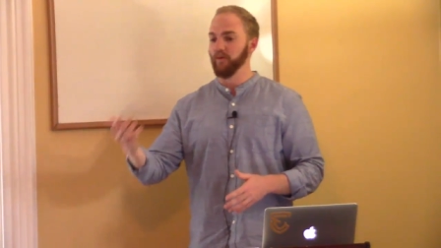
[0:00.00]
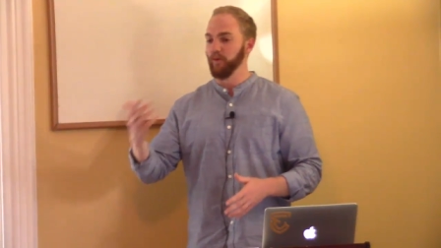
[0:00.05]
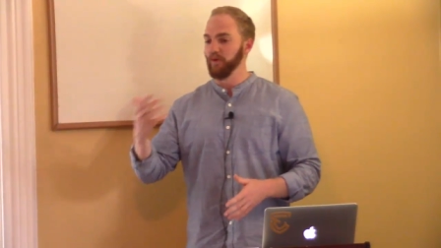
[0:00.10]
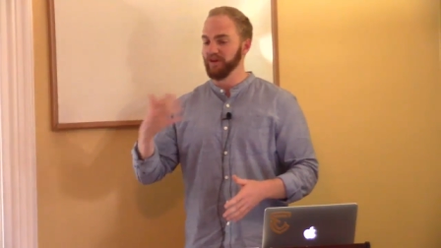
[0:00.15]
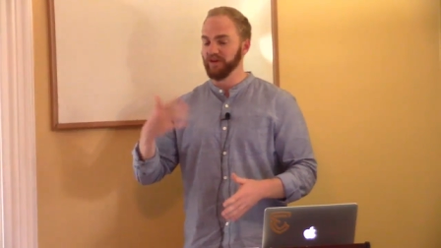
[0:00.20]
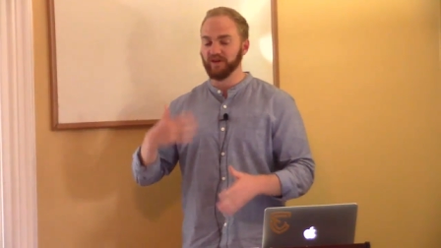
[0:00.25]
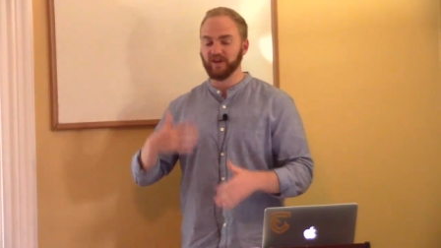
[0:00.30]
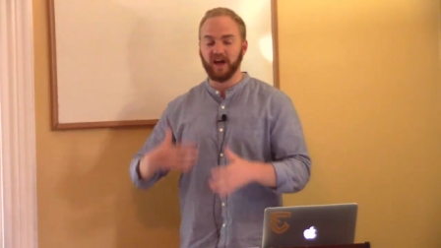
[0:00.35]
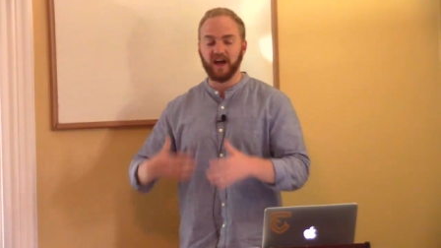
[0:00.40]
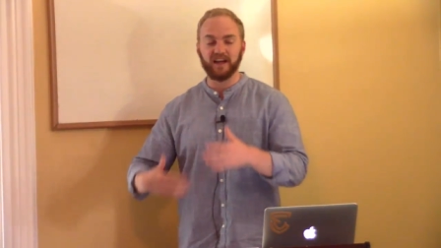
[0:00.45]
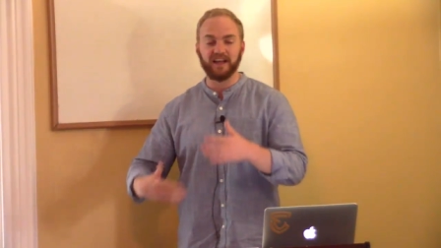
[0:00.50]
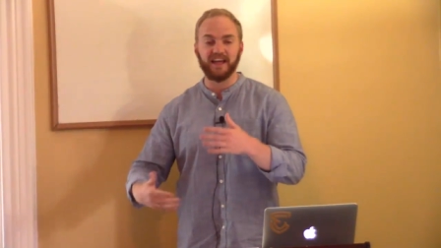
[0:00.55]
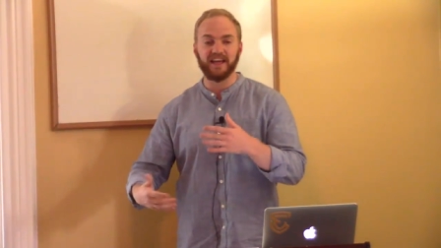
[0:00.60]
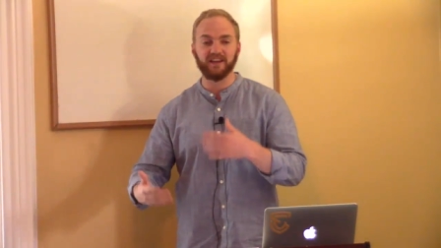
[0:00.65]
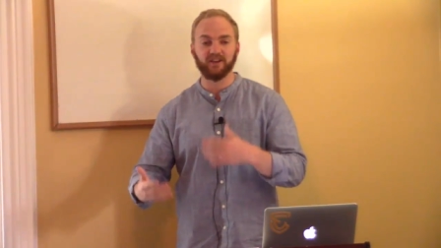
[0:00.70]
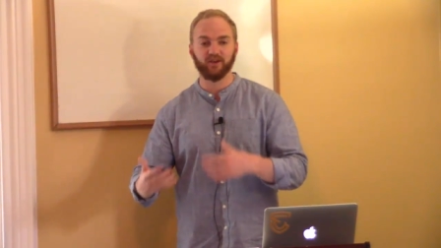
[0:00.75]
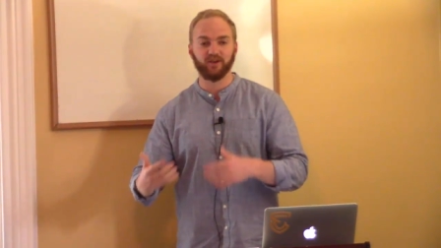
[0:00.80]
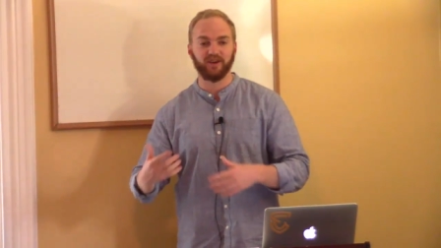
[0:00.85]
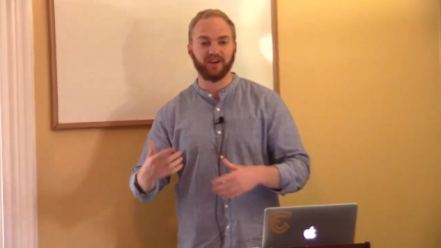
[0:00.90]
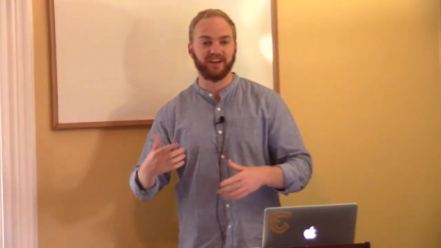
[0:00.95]
when you got
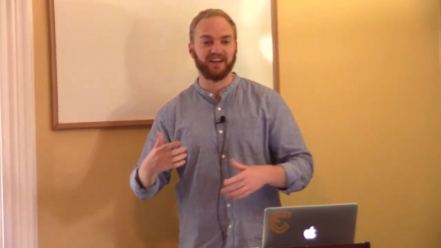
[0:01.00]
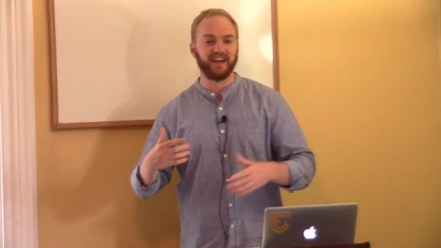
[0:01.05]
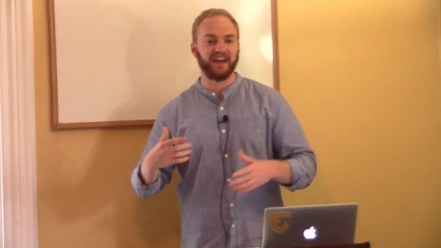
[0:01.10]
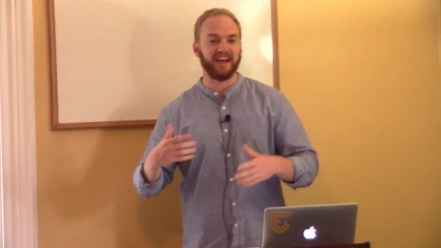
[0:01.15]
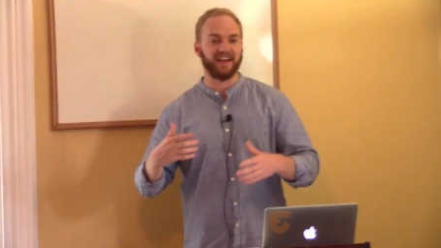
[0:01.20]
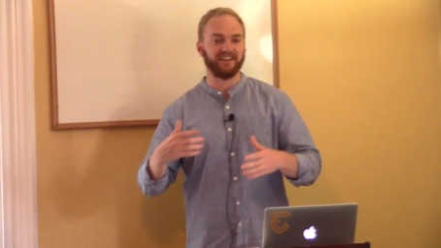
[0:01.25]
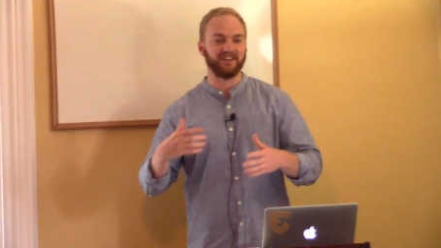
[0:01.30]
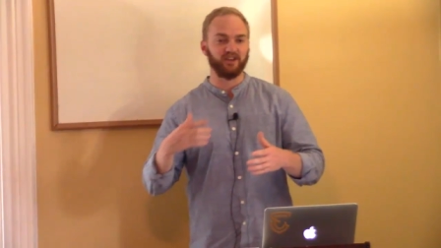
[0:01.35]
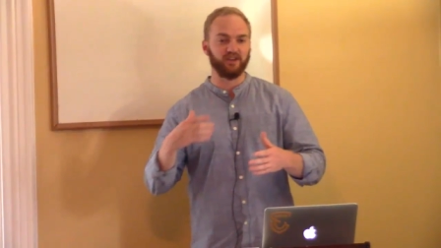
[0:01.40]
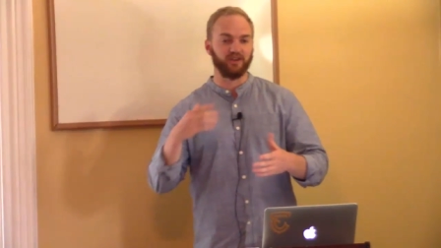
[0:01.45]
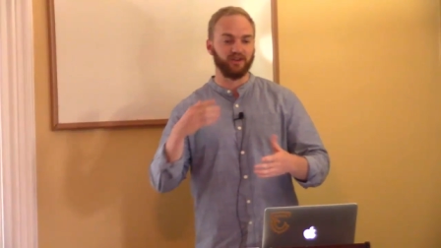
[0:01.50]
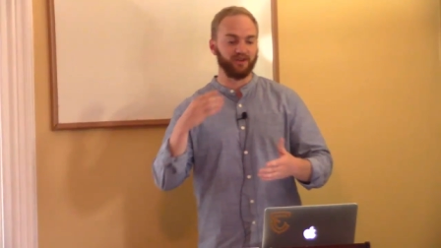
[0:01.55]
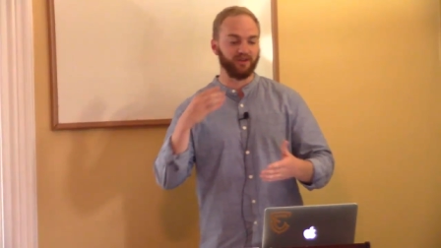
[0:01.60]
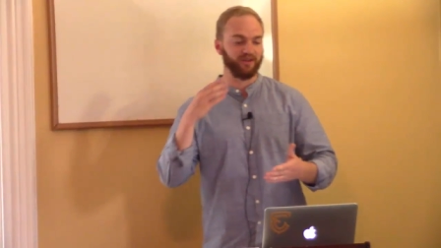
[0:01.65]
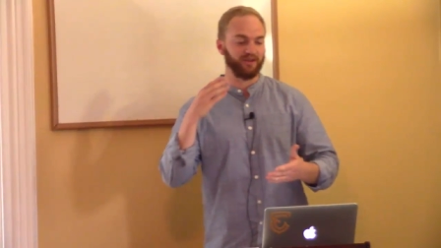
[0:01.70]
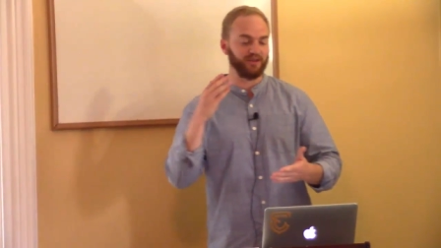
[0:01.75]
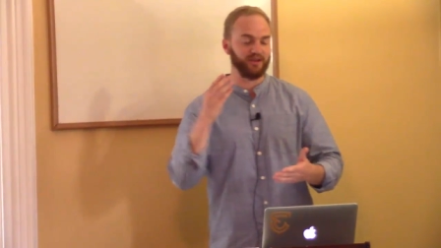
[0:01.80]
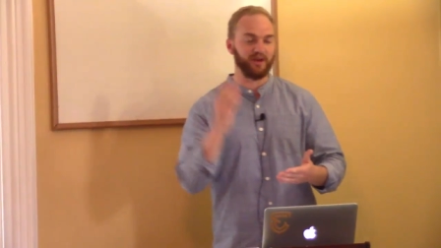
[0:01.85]
angry and you,